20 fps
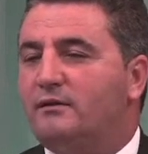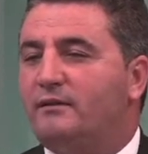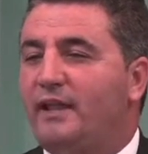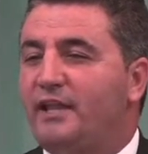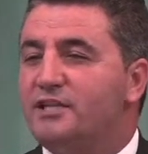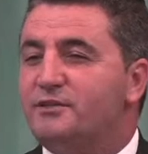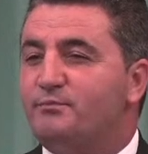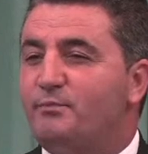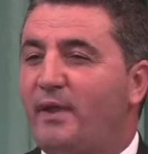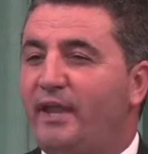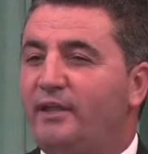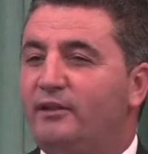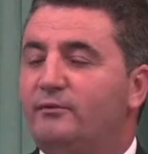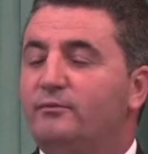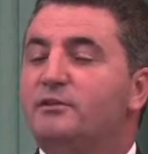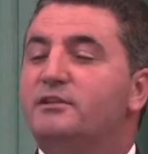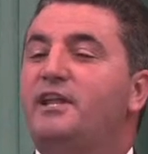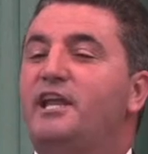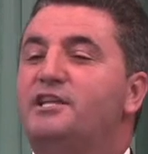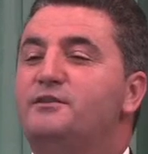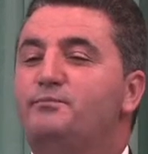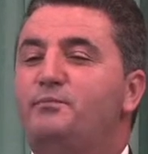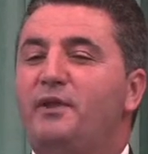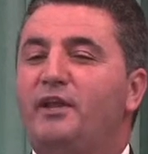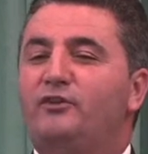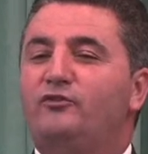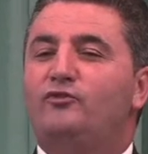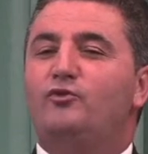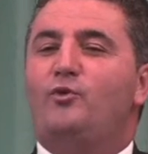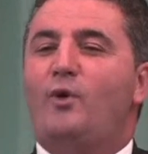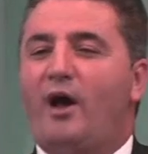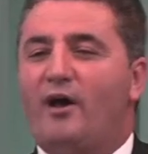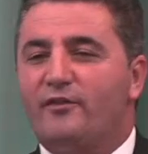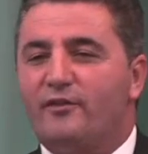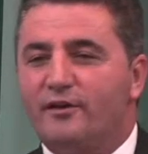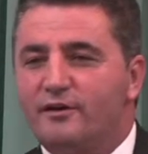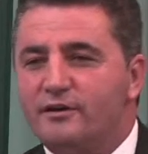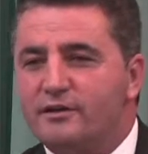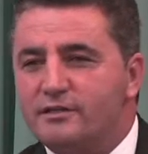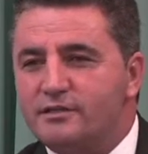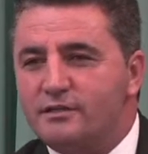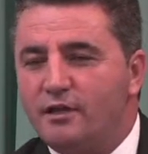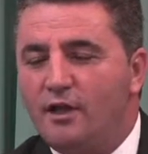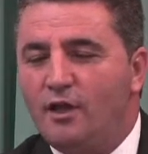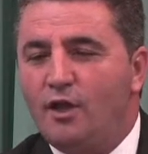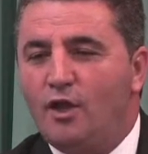they speak to others